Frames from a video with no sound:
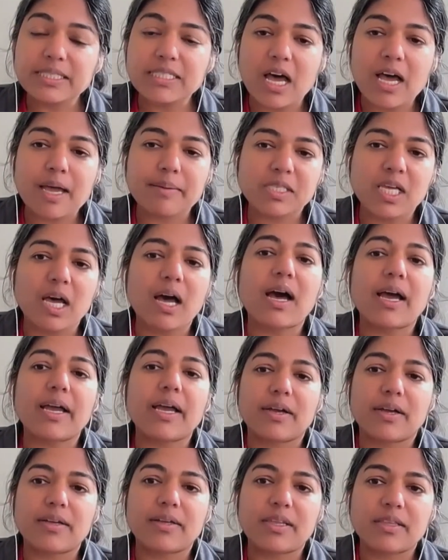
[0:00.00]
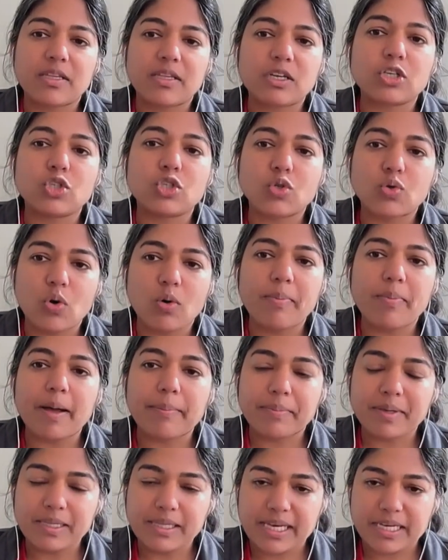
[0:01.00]
times higher than the control
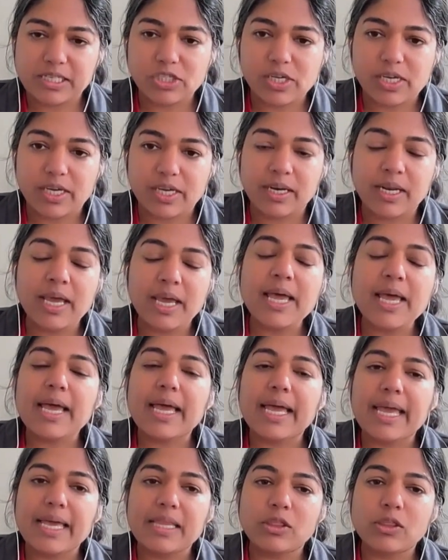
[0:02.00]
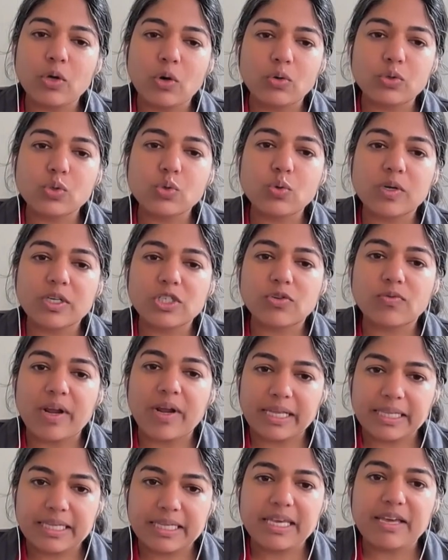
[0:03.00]
population in those who are
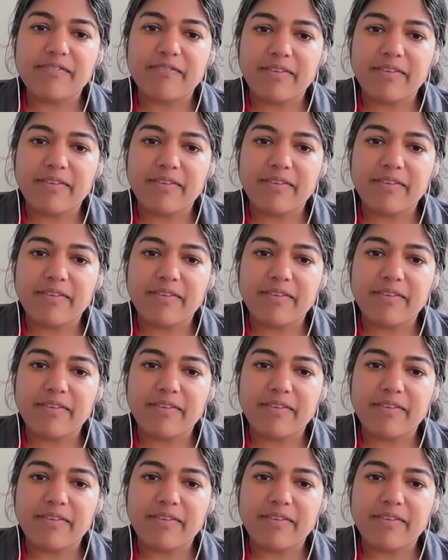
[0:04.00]
directly